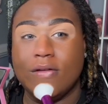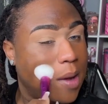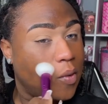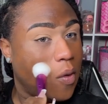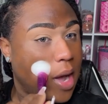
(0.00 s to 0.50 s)

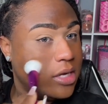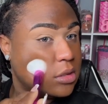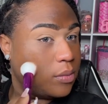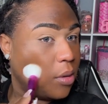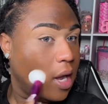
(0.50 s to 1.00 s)
I'm quite
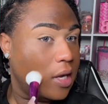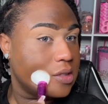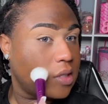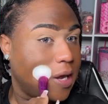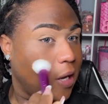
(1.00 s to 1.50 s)

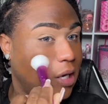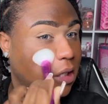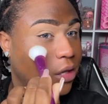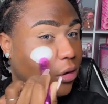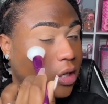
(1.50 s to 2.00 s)
surprised. Like, it
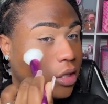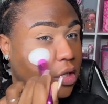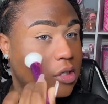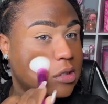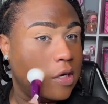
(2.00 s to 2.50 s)
literally
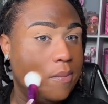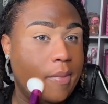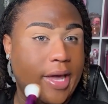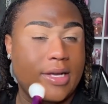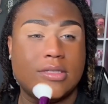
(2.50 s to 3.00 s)
looks
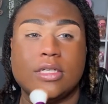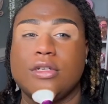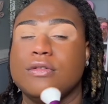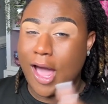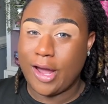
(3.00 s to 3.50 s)
amazing.